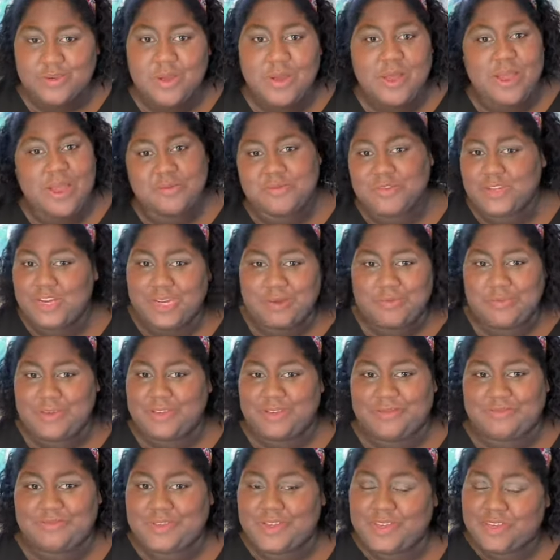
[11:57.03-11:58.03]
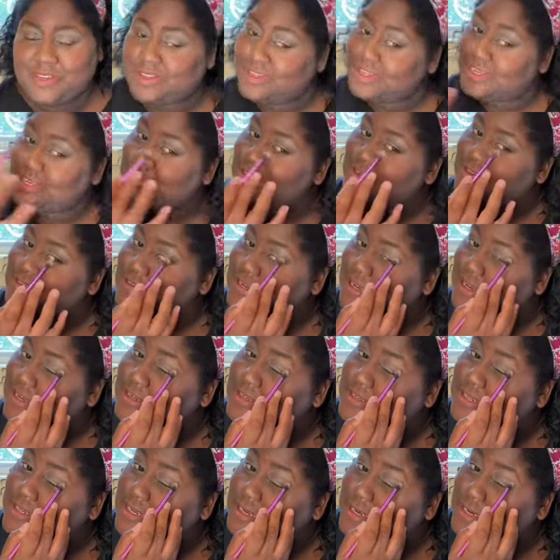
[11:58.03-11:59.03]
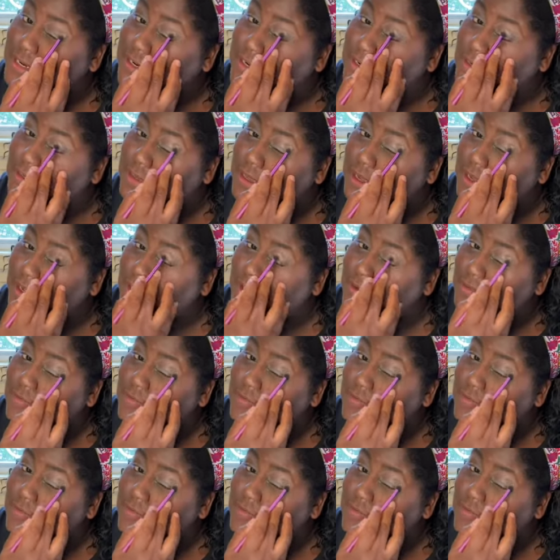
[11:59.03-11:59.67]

I'm trying to be clean and dainty here. Like,